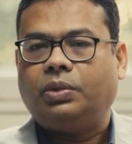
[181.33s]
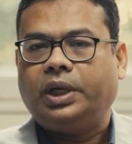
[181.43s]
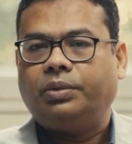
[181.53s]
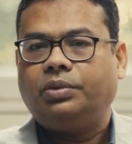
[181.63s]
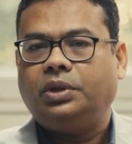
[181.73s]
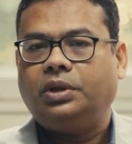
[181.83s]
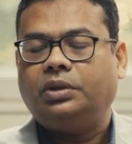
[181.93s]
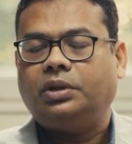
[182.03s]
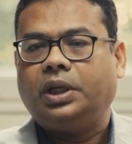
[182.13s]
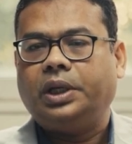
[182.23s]

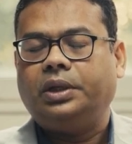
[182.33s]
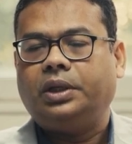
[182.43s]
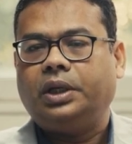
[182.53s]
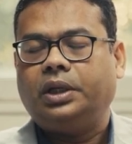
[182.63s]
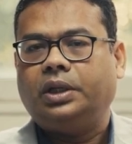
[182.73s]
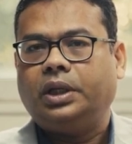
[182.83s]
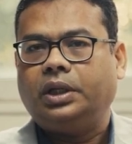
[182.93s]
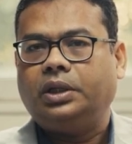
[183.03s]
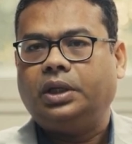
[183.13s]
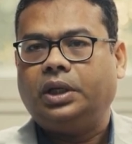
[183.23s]
biopsies, and
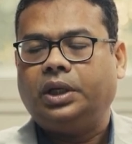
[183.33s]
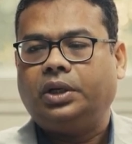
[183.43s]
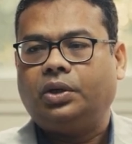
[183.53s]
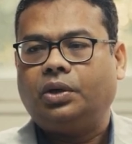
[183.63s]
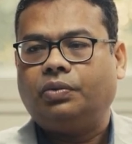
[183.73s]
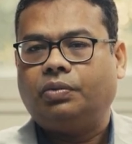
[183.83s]
then they later off,